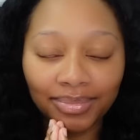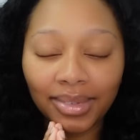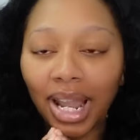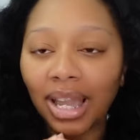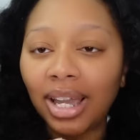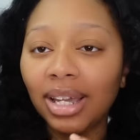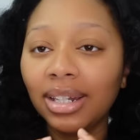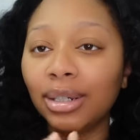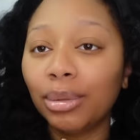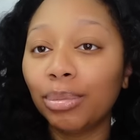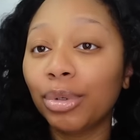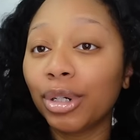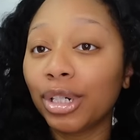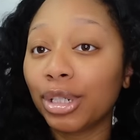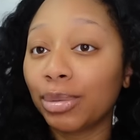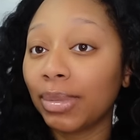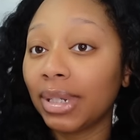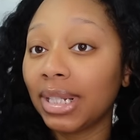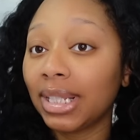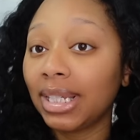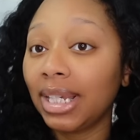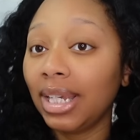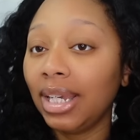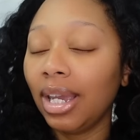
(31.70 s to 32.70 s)
I did brush
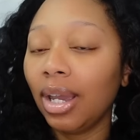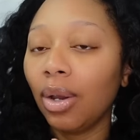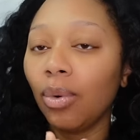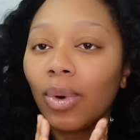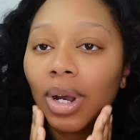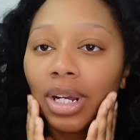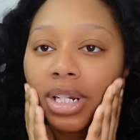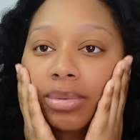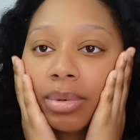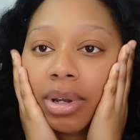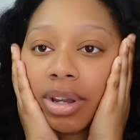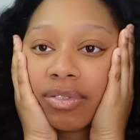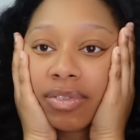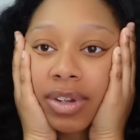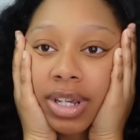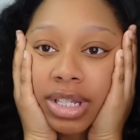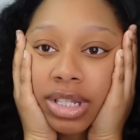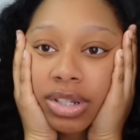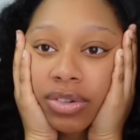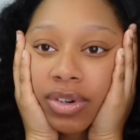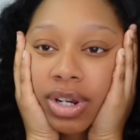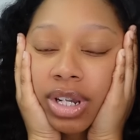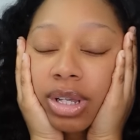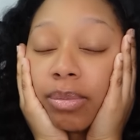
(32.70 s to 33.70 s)
my teeth and wash my
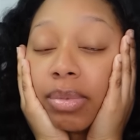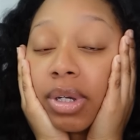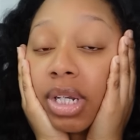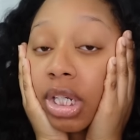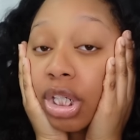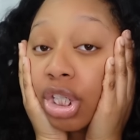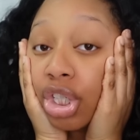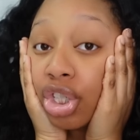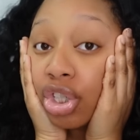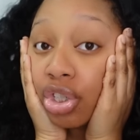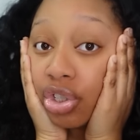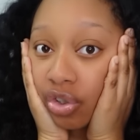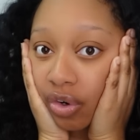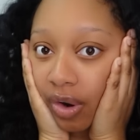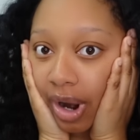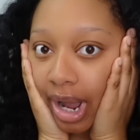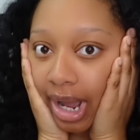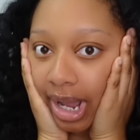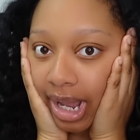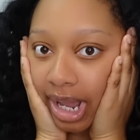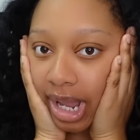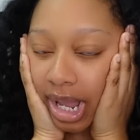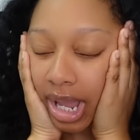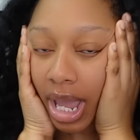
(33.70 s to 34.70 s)
face already, but it's
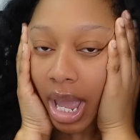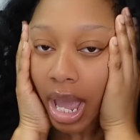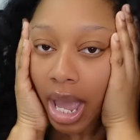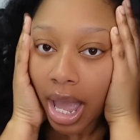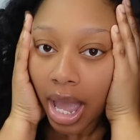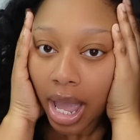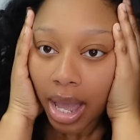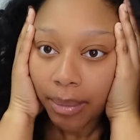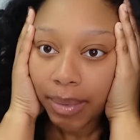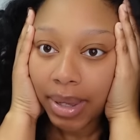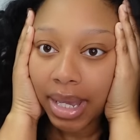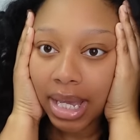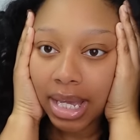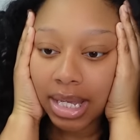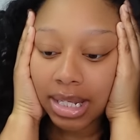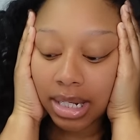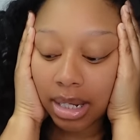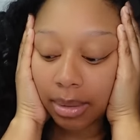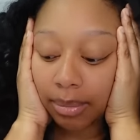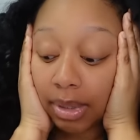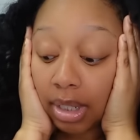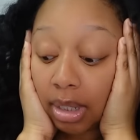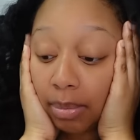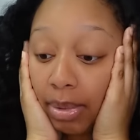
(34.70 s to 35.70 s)
dry because
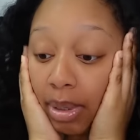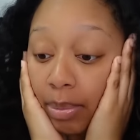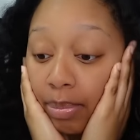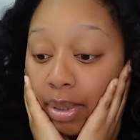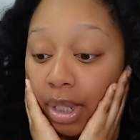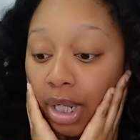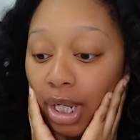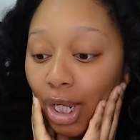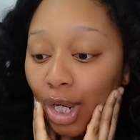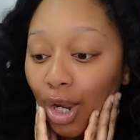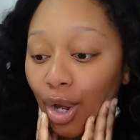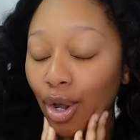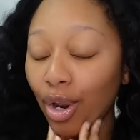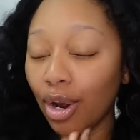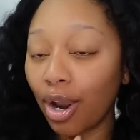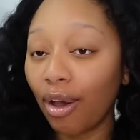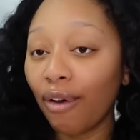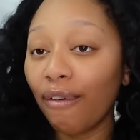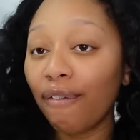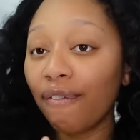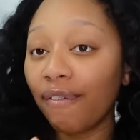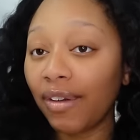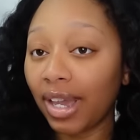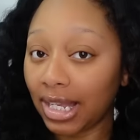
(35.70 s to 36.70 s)
I'm going to be putting on
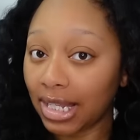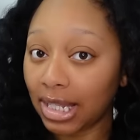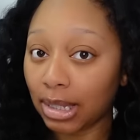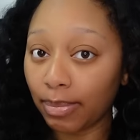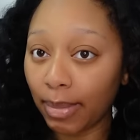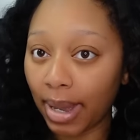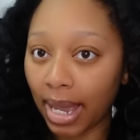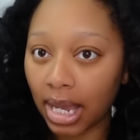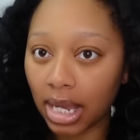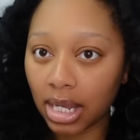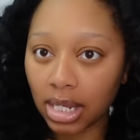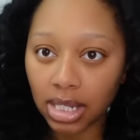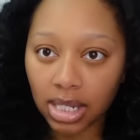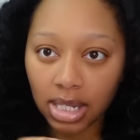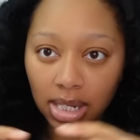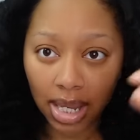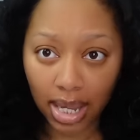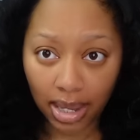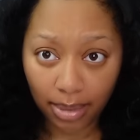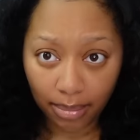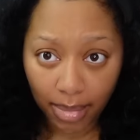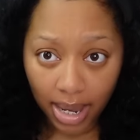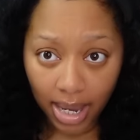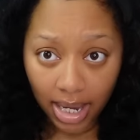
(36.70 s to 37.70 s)
a face mask
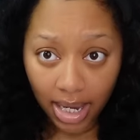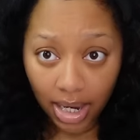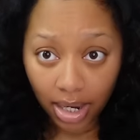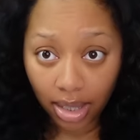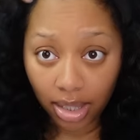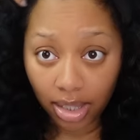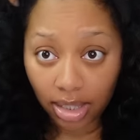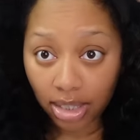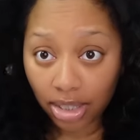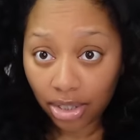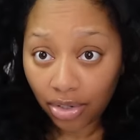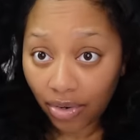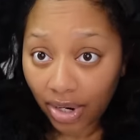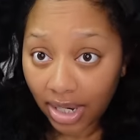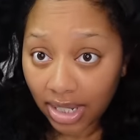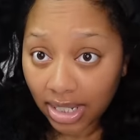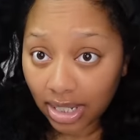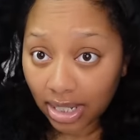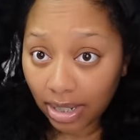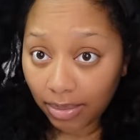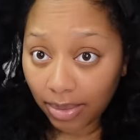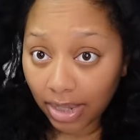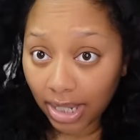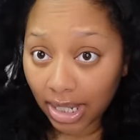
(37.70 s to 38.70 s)
and my hair looks
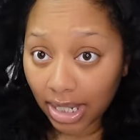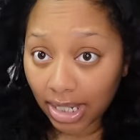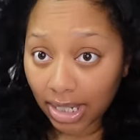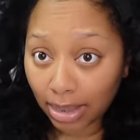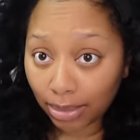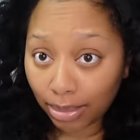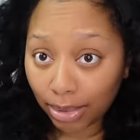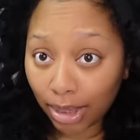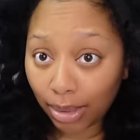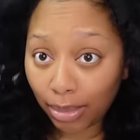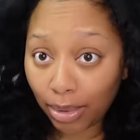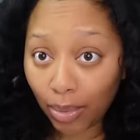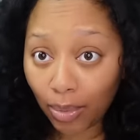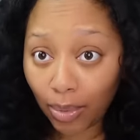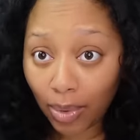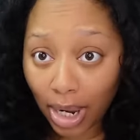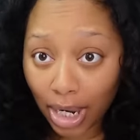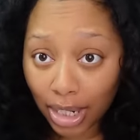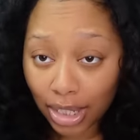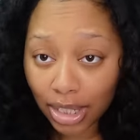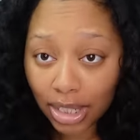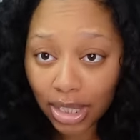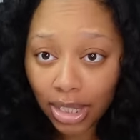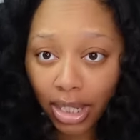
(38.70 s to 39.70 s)
crazy because I'm going to be
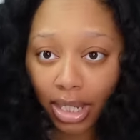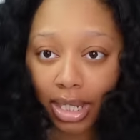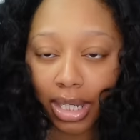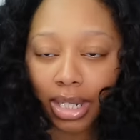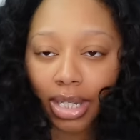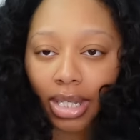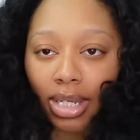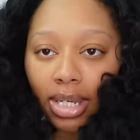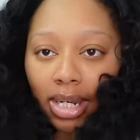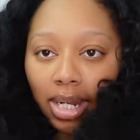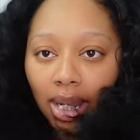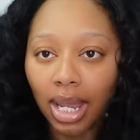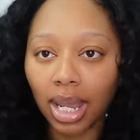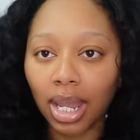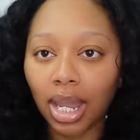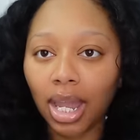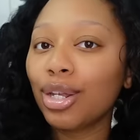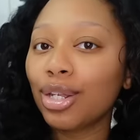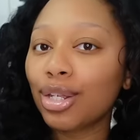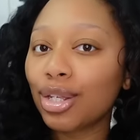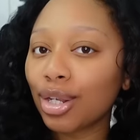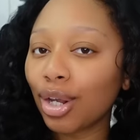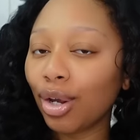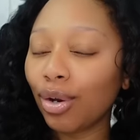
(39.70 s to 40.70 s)
washing it today.
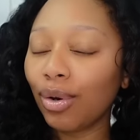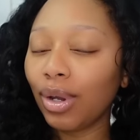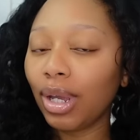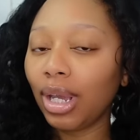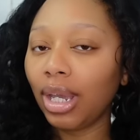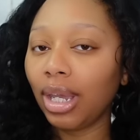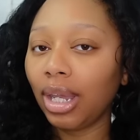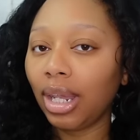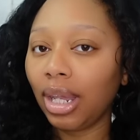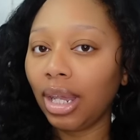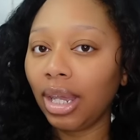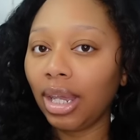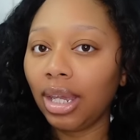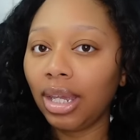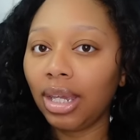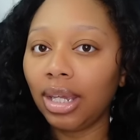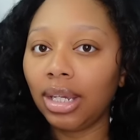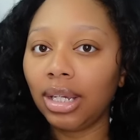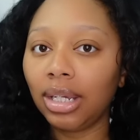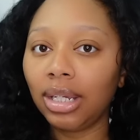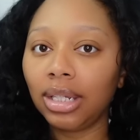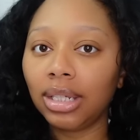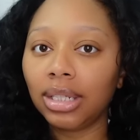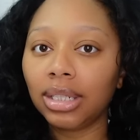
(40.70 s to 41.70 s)
So it
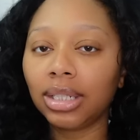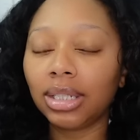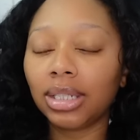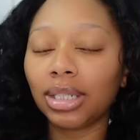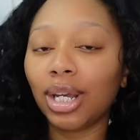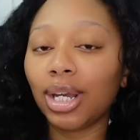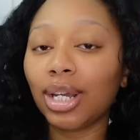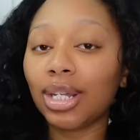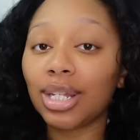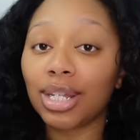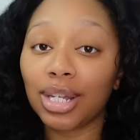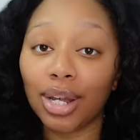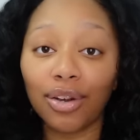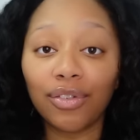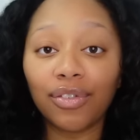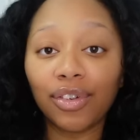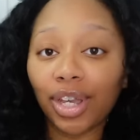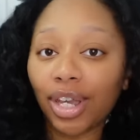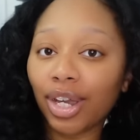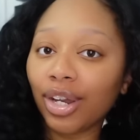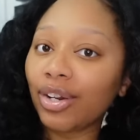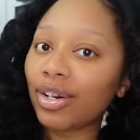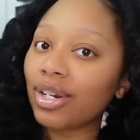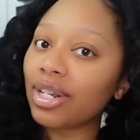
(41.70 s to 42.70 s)
is
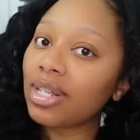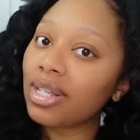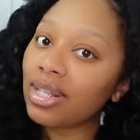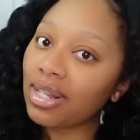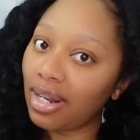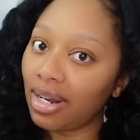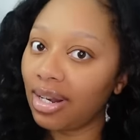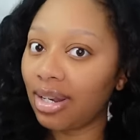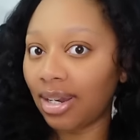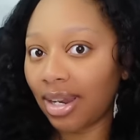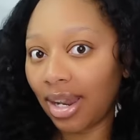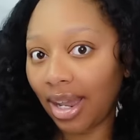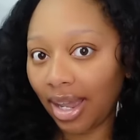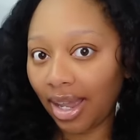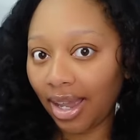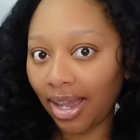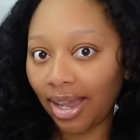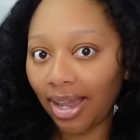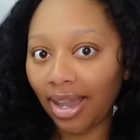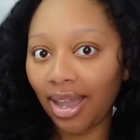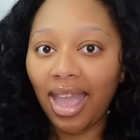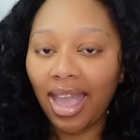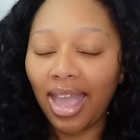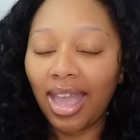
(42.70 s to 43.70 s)
self-care
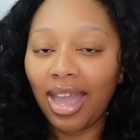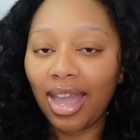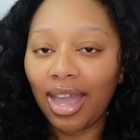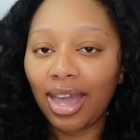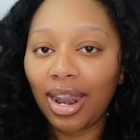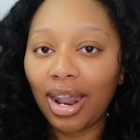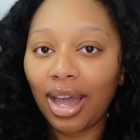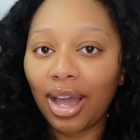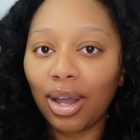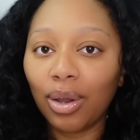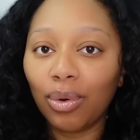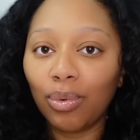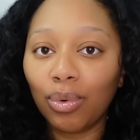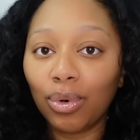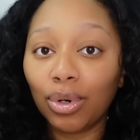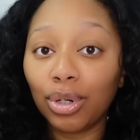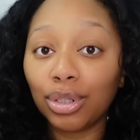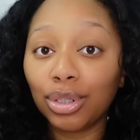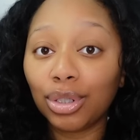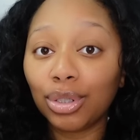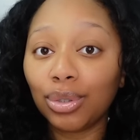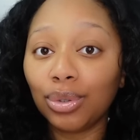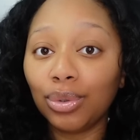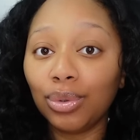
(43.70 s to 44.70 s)
Sunday and I
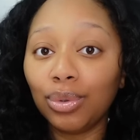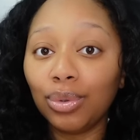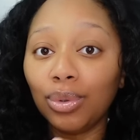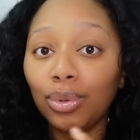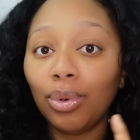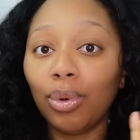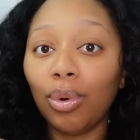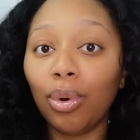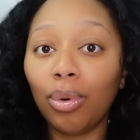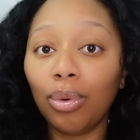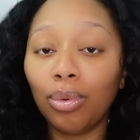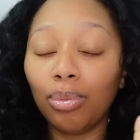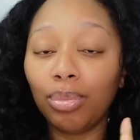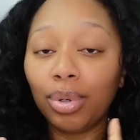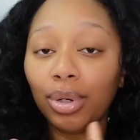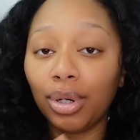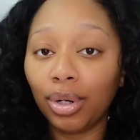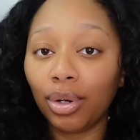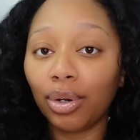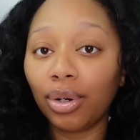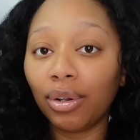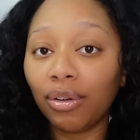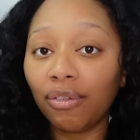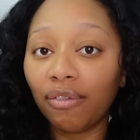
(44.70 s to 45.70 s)
want to
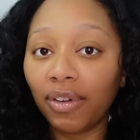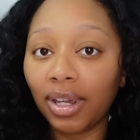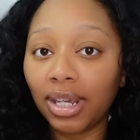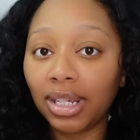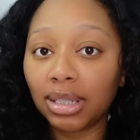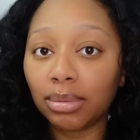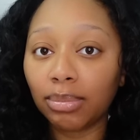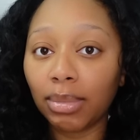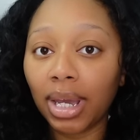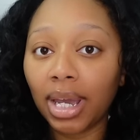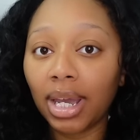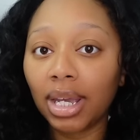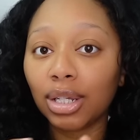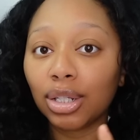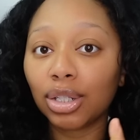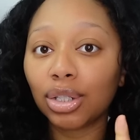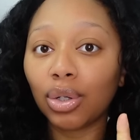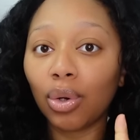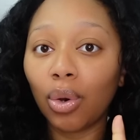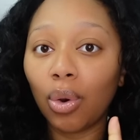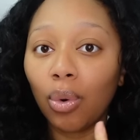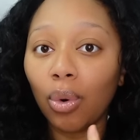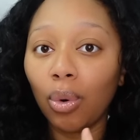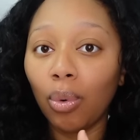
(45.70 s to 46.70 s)
put on a face
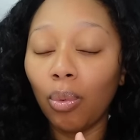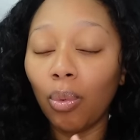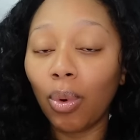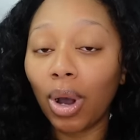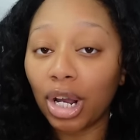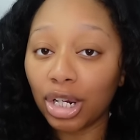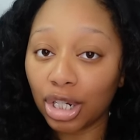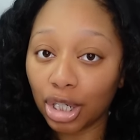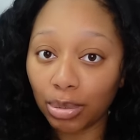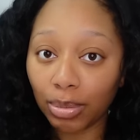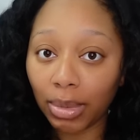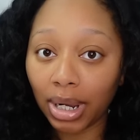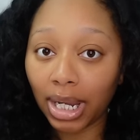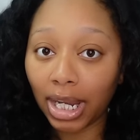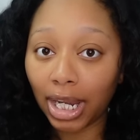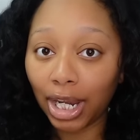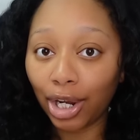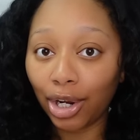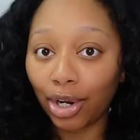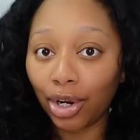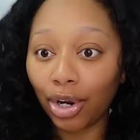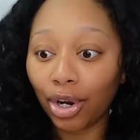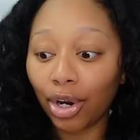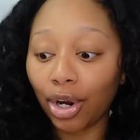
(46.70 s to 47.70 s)
mask wash my
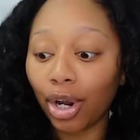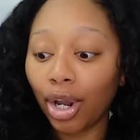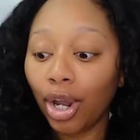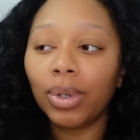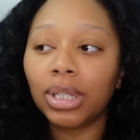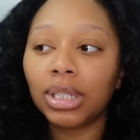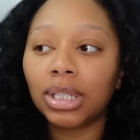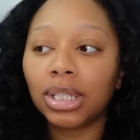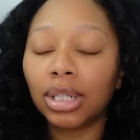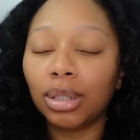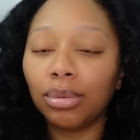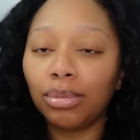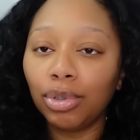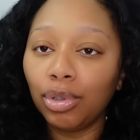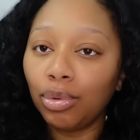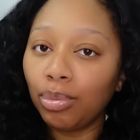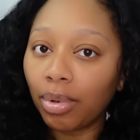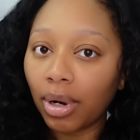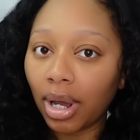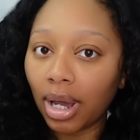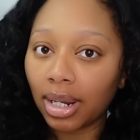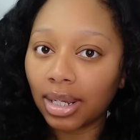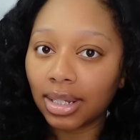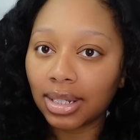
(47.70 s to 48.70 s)
hair with some new
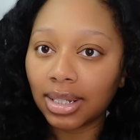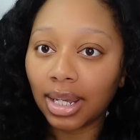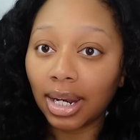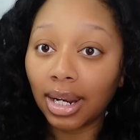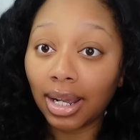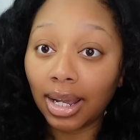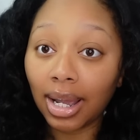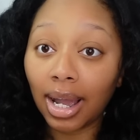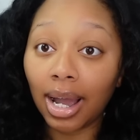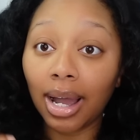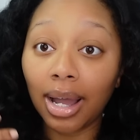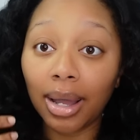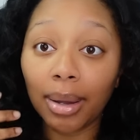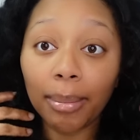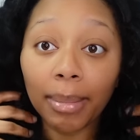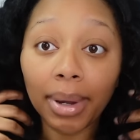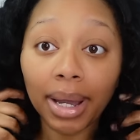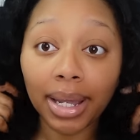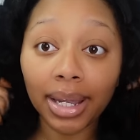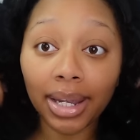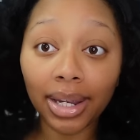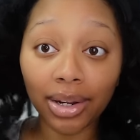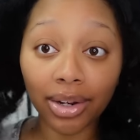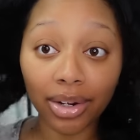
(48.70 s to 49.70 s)
products that I got.
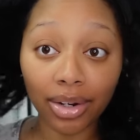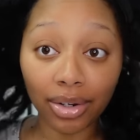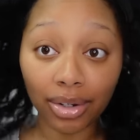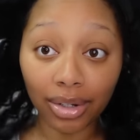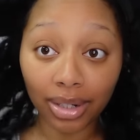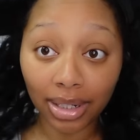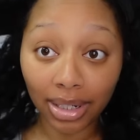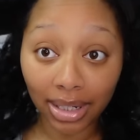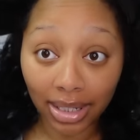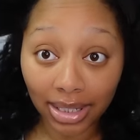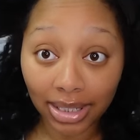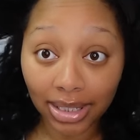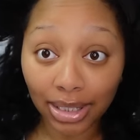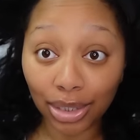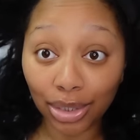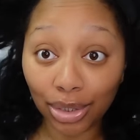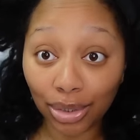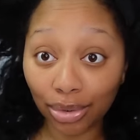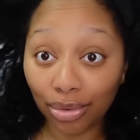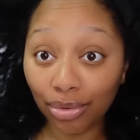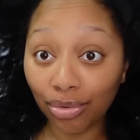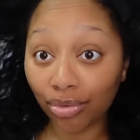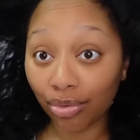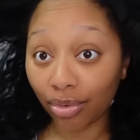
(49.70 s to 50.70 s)
My hair is
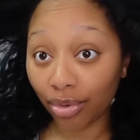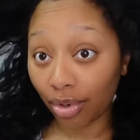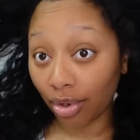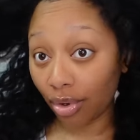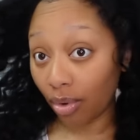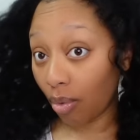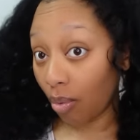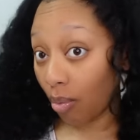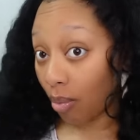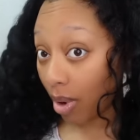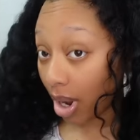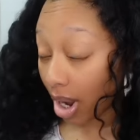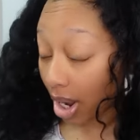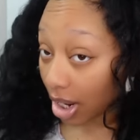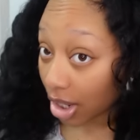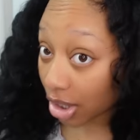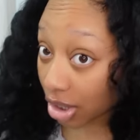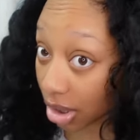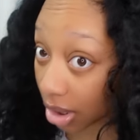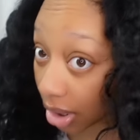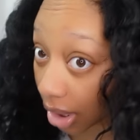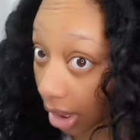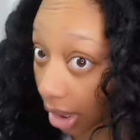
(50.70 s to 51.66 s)
due for a wash.